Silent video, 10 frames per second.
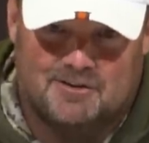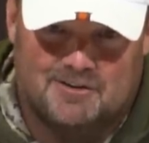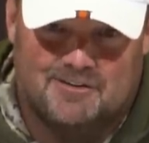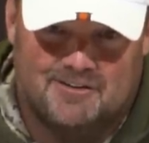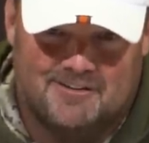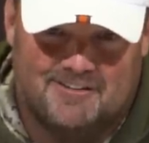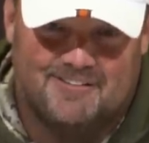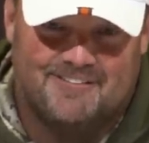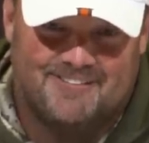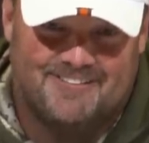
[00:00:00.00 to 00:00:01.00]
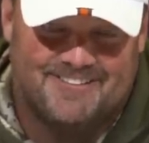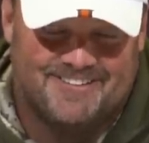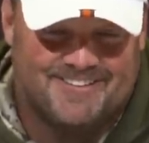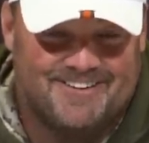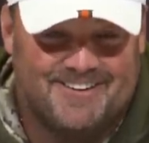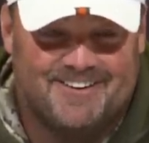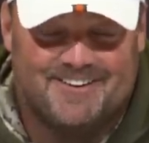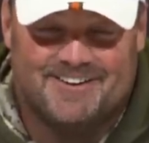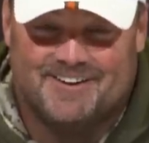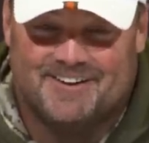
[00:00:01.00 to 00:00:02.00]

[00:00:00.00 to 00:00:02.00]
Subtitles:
(no one is talking)